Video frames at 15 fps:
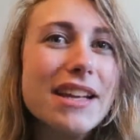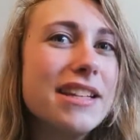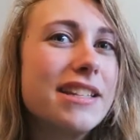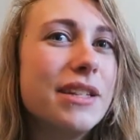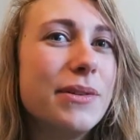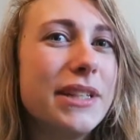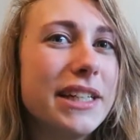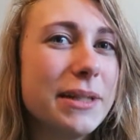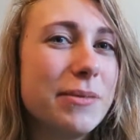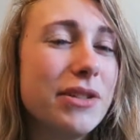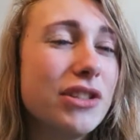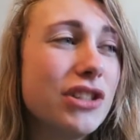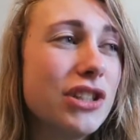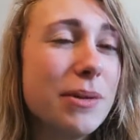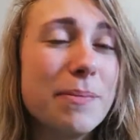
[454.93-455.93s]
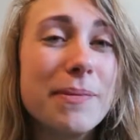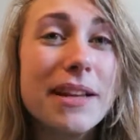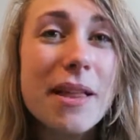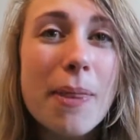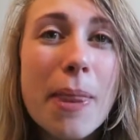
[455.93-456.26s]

See you in the gym.